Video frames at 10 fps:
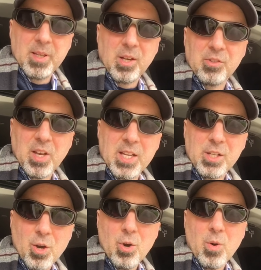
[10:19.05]
because I
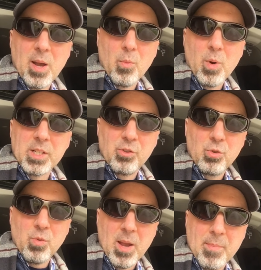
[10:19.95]
know I want to
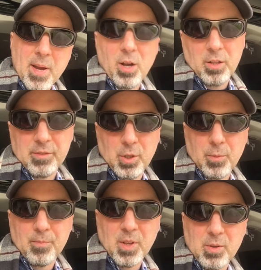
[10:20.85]
do right by all of
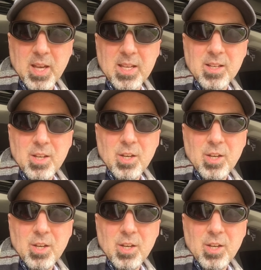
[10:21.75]
you. Okay?